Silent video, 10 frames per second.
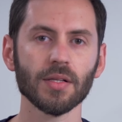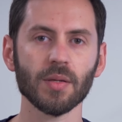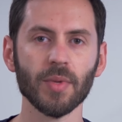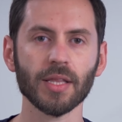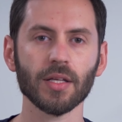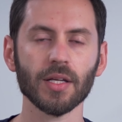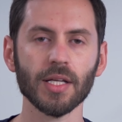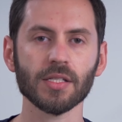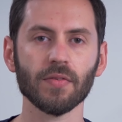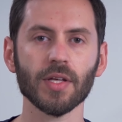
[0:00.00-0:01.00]
To meet the
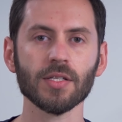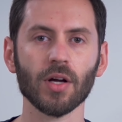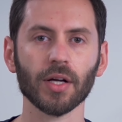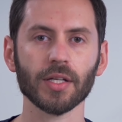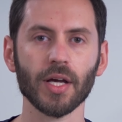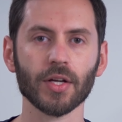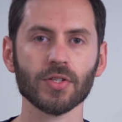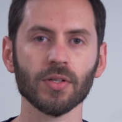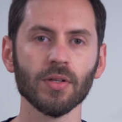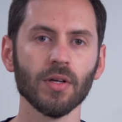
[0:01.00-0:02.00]
needs of this
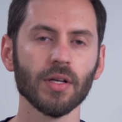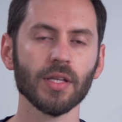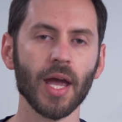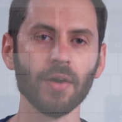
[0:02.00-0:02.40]
architecture, the